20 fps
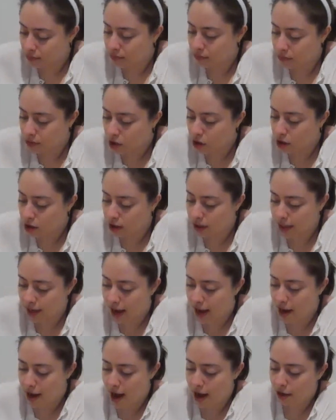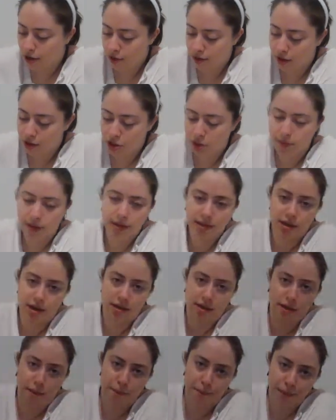they're good. Like I don't think she makes
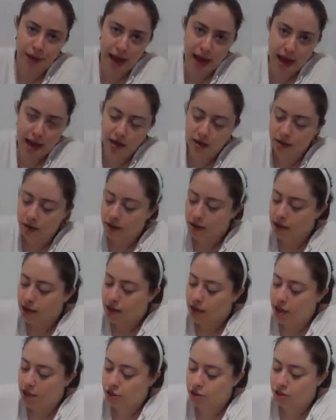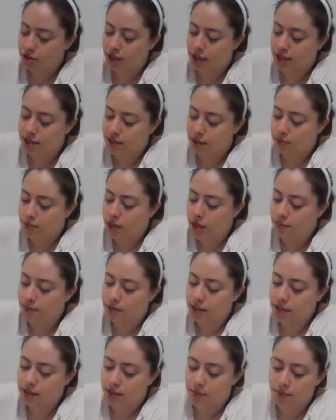anything bad. It's just like sometimes
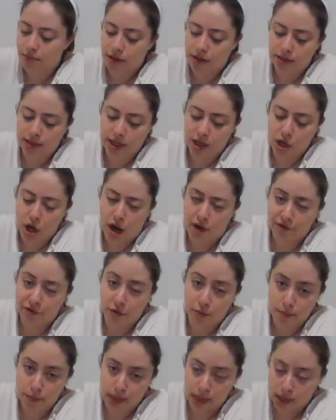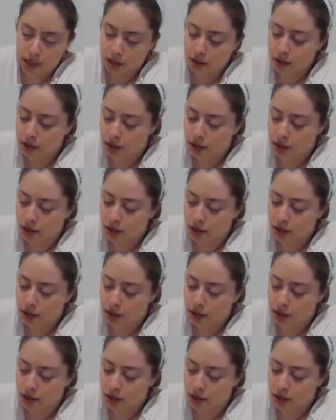like some things like not for me,